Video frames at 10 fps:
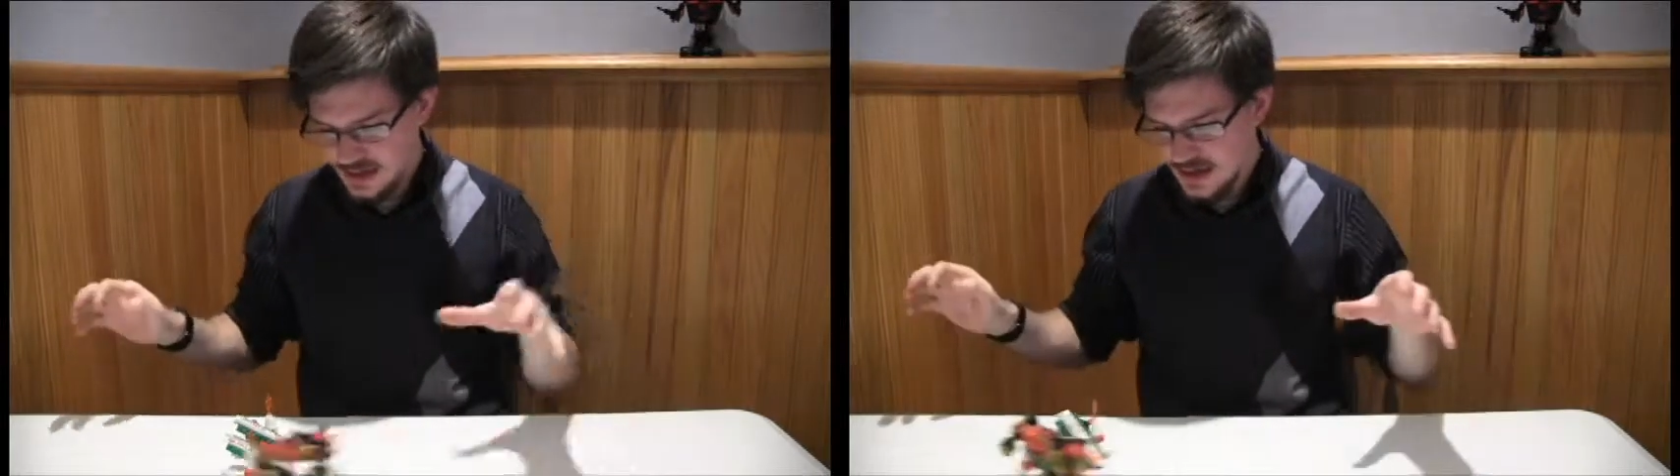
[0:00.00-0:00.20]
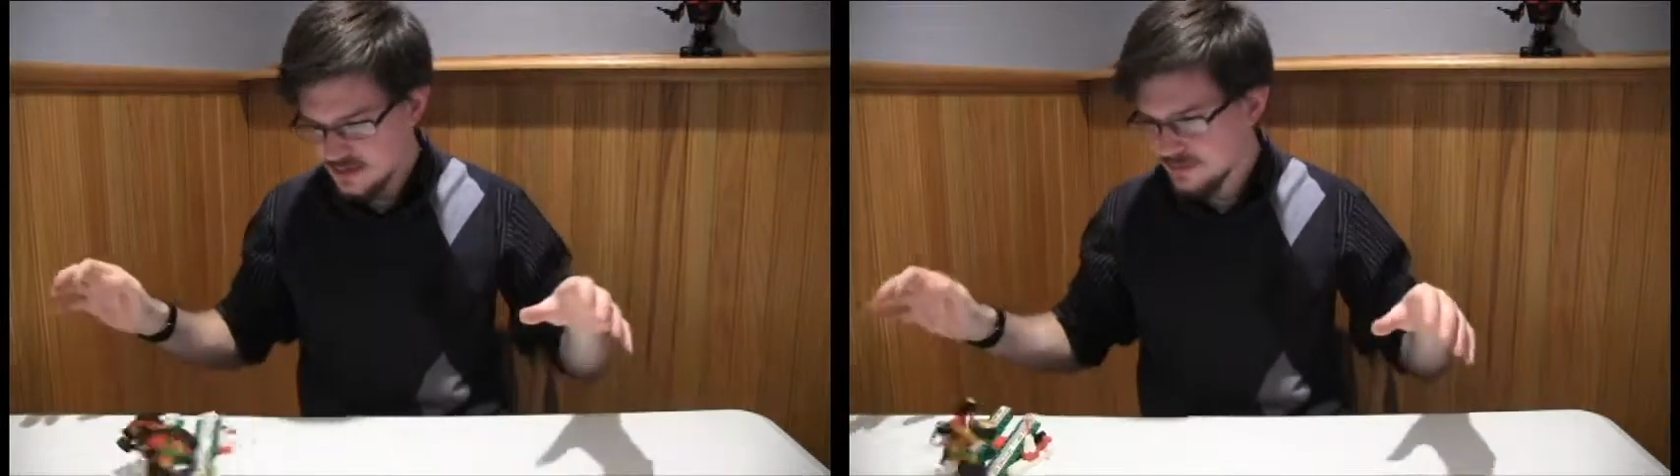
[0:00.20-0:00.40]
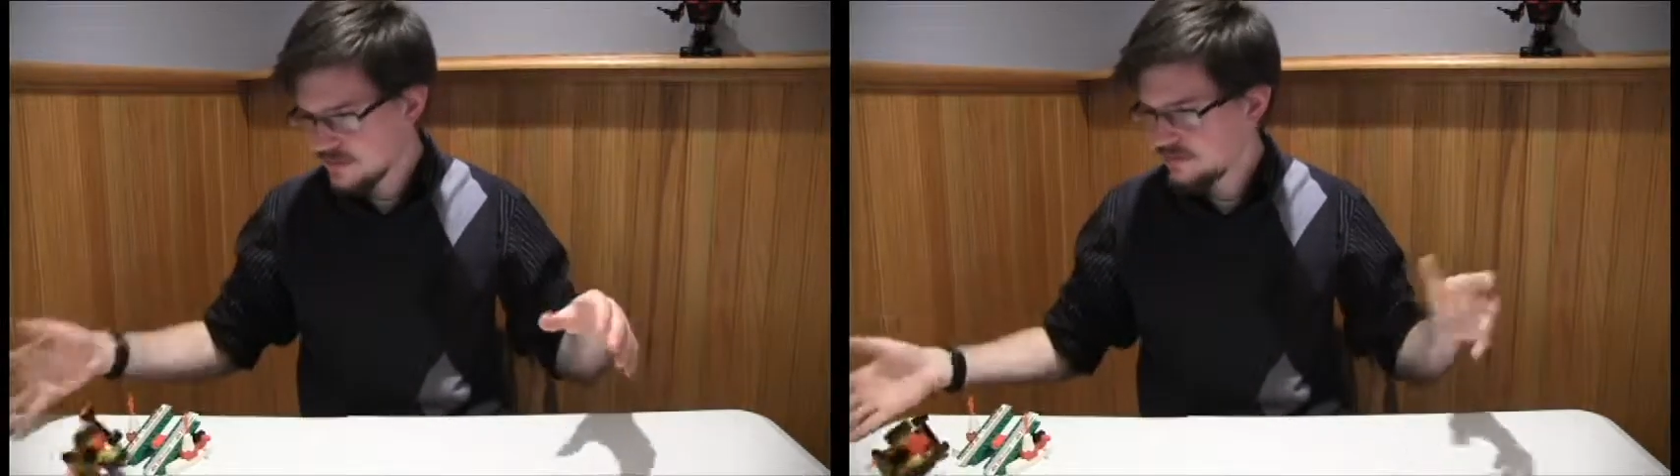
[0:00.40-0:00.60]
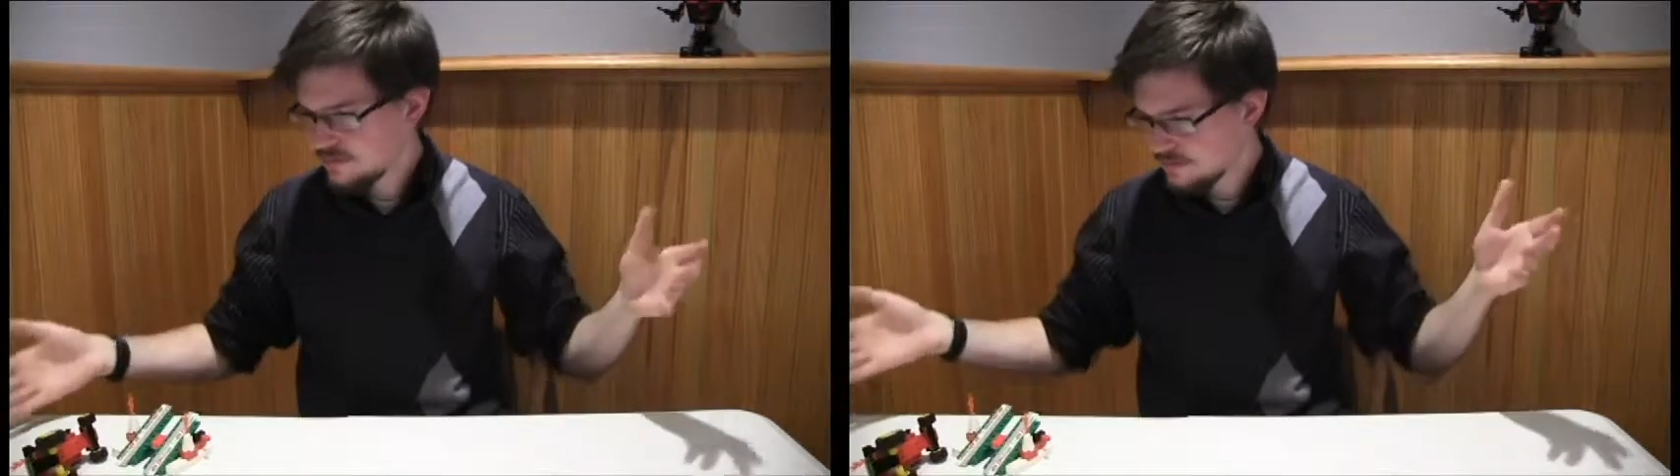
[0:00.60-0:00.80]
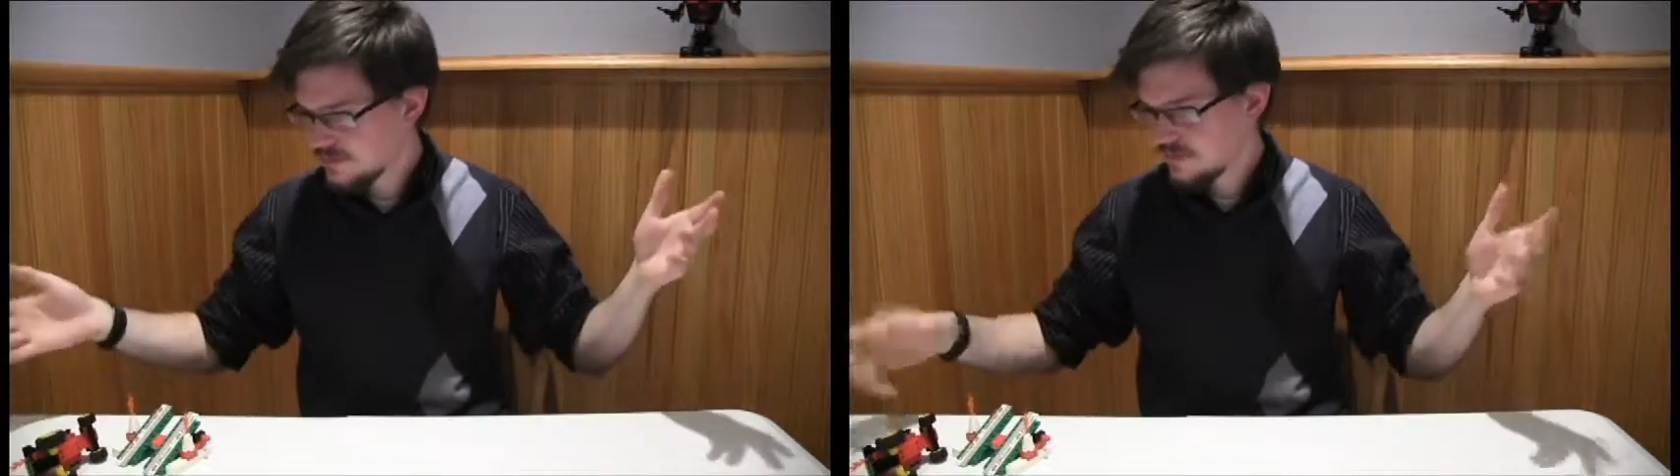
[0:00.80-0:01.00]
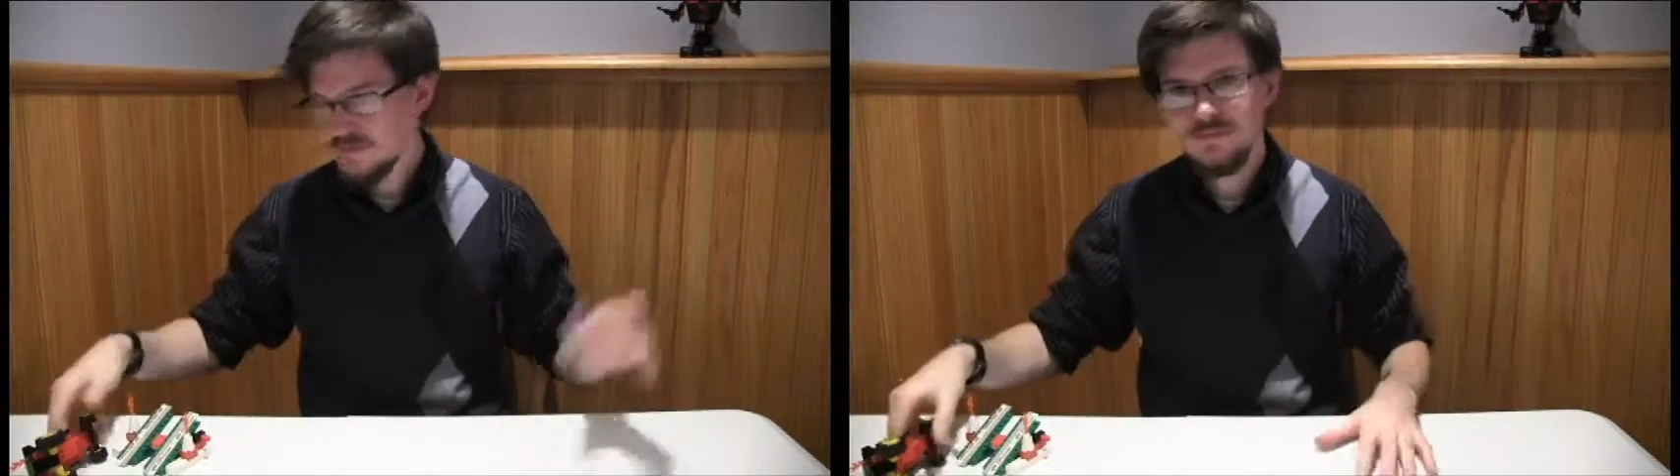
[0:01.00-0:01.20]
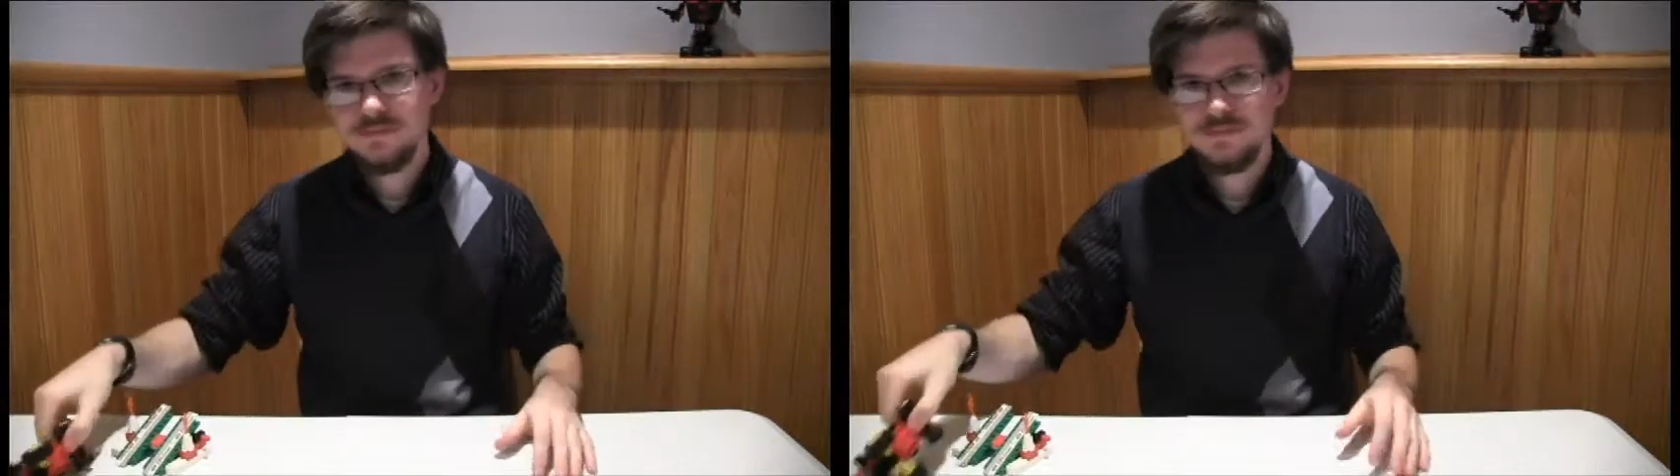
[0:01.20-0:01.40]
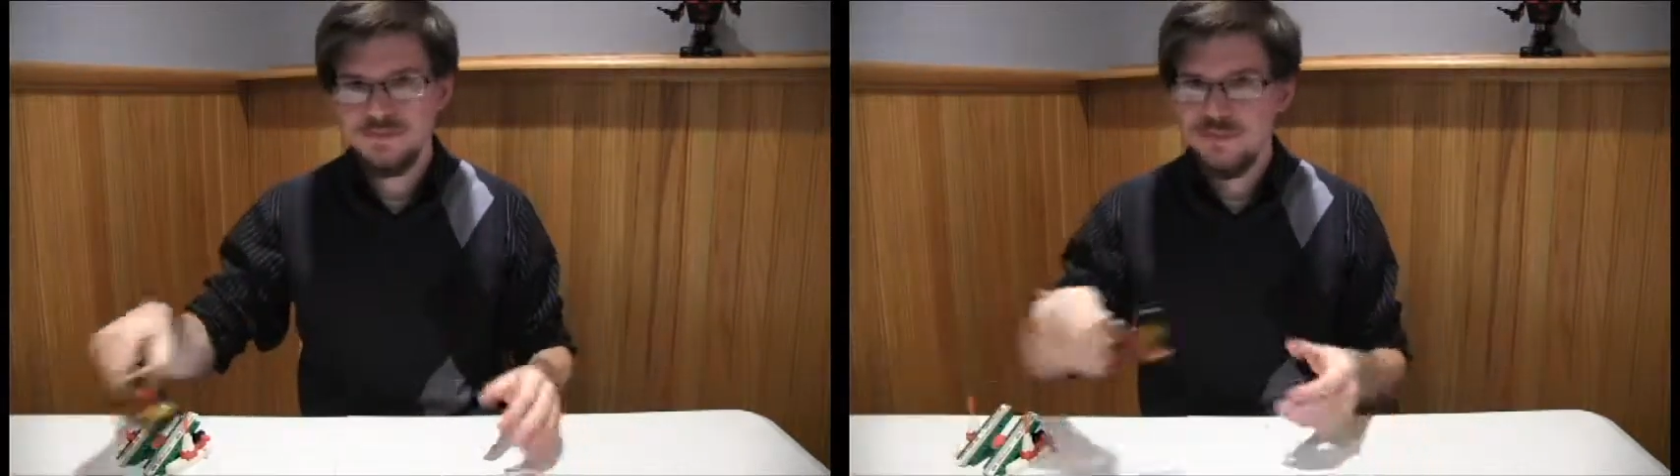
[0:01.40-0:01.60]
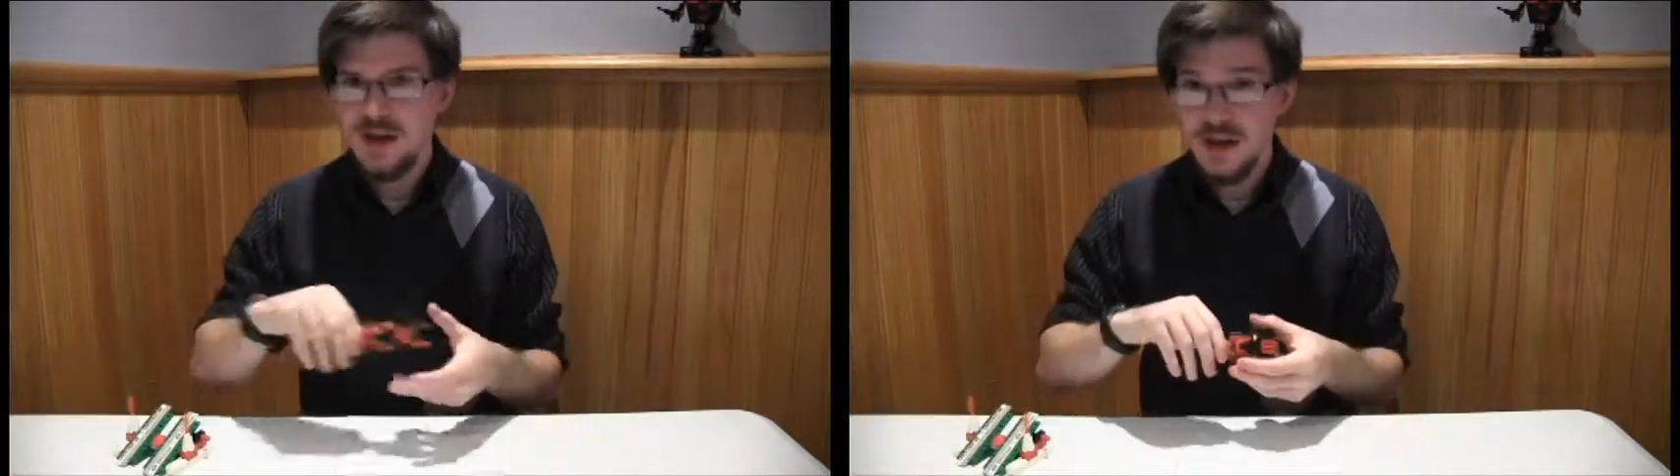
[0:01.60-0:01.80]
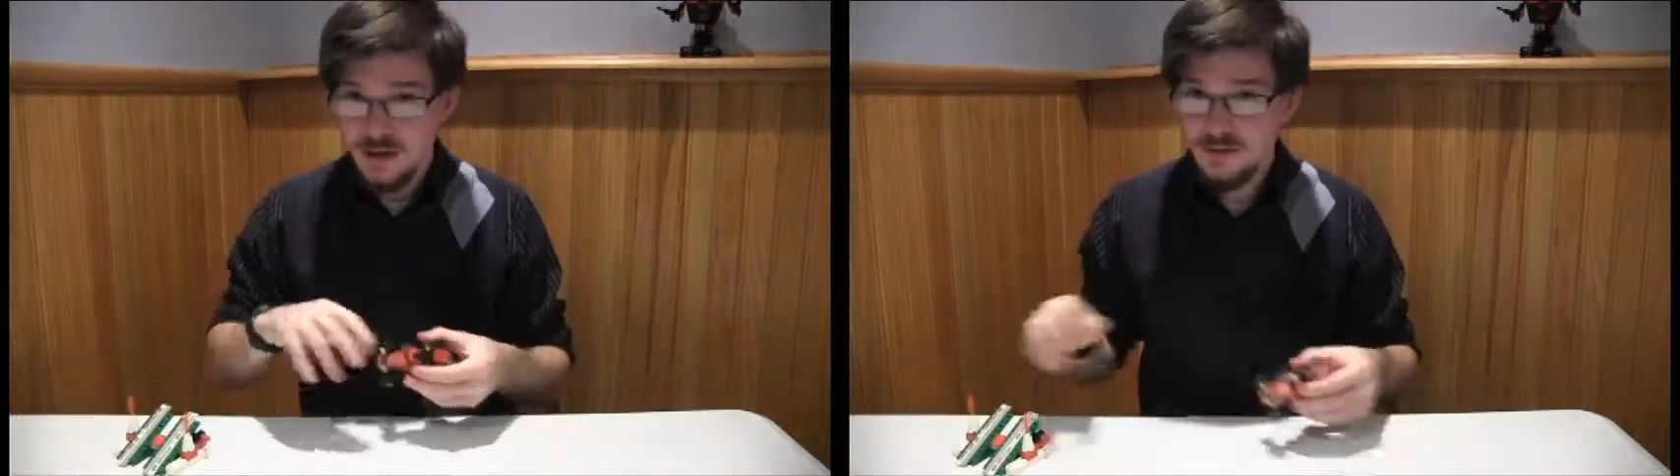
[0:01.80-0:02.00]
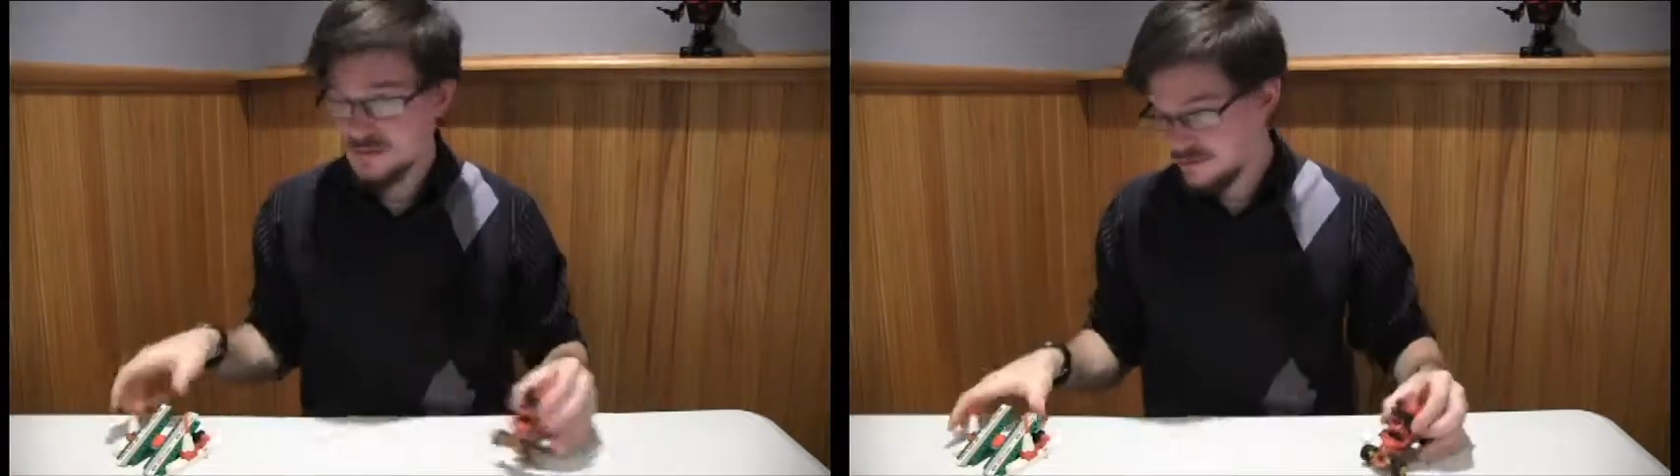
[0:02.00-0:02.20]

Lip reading: like fail.